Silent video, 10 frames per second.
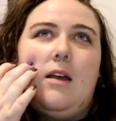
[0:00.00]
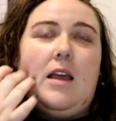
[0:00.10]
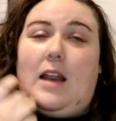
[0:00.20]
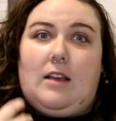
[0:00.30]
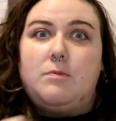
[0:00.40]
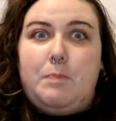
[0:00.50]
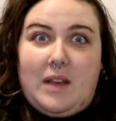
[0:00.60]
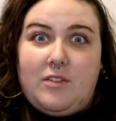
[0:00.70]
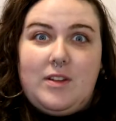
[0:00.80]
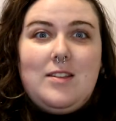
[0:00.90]
it has
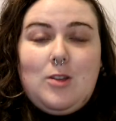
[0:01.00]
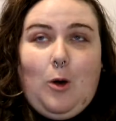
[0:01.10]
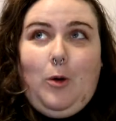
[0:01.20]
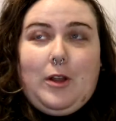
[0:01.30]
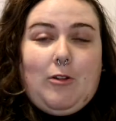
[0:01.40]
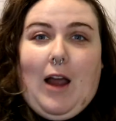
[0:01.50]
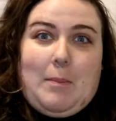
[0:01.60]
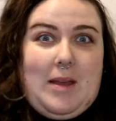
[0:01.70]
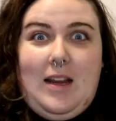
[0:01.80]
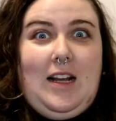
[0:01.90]
benefits. Holy
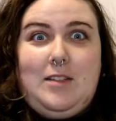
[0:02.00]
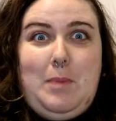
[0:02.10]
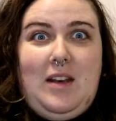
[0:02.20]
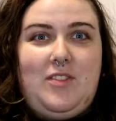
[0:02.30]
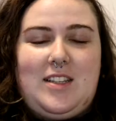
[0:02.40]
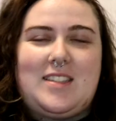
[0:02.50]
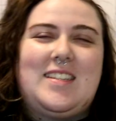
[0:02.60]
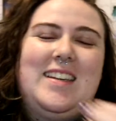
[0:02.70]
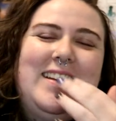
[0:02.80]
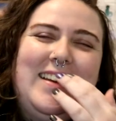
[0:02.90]
crap, it has benefits.